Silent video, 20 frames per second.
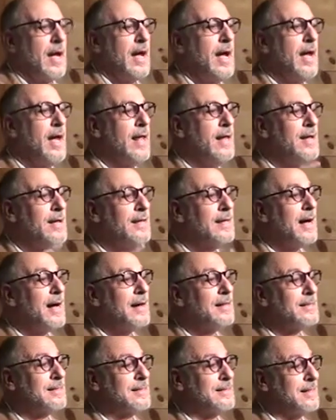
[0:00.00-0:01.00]
And then
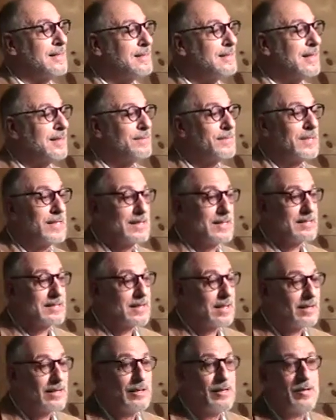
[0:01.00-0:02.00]
God says something just
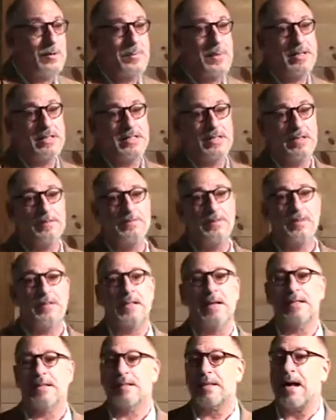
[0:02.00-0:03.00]
a little bit different
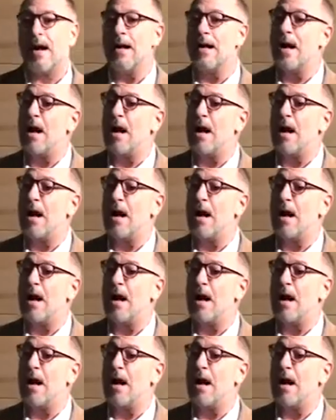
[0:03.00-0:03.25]
that's kind